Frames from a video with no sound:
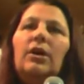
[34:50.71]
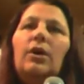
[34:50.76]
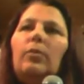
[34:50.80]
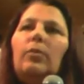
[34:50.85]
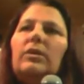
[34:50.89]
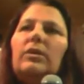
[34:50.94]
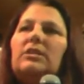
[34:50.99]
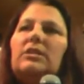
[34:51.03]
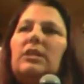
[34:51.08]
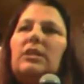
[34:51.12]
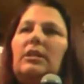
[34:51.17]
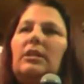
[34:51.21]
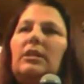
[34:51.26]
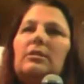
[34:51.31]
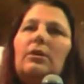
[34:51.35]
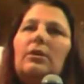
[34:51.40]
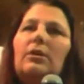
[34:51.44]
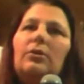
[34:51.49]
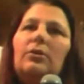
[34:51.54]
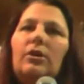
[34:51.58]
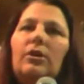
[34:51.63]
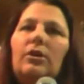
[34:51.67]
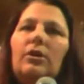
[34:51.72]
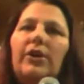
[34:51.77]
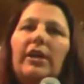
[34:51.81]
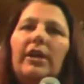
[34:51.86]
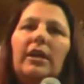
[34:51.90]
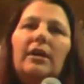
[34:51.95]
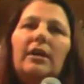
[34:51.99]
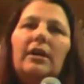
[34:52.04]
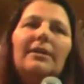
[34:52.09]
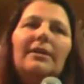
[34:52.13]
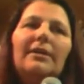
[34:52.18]
Once he's no longer
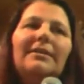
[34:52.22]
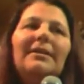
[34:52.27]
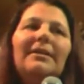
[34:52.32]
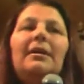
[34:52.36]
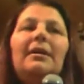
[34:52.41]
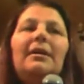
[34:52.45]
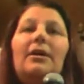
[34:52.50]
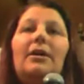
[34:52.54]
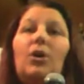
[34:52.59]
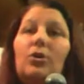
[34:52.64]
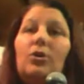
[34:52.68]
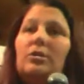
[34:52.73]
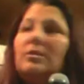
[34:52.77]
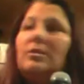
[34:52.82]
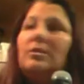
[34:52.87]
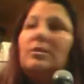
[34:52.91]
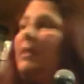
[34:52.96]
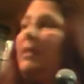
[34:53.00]
here, goes to my